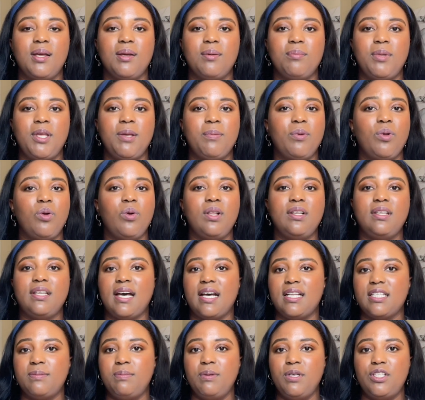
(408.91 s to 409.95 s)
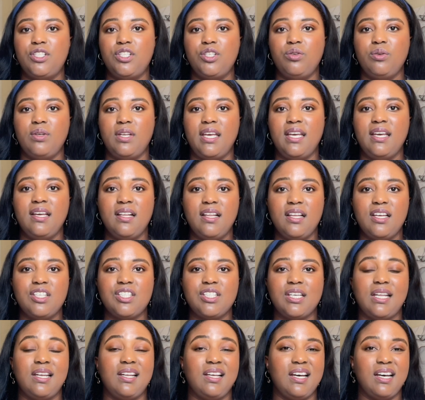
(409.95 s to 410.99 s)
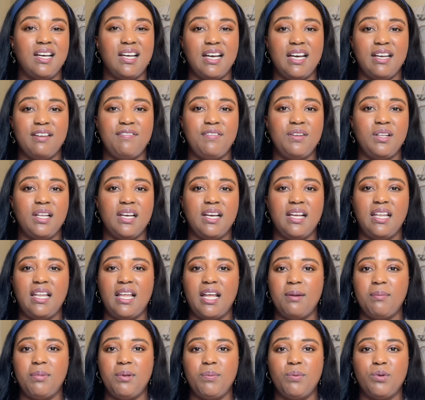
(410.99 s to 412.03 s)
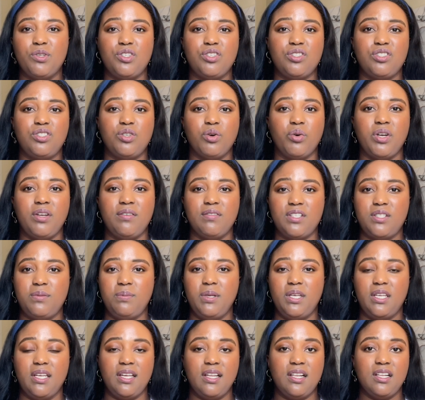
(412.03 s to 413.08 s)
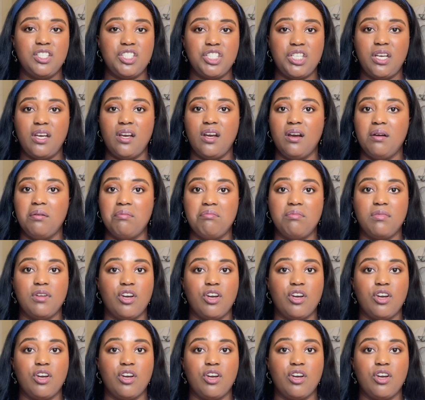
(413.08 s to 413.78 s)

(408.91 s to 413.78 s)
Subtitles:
people will not speak to you in English. And I feel like a lot of people just don't even speak English here.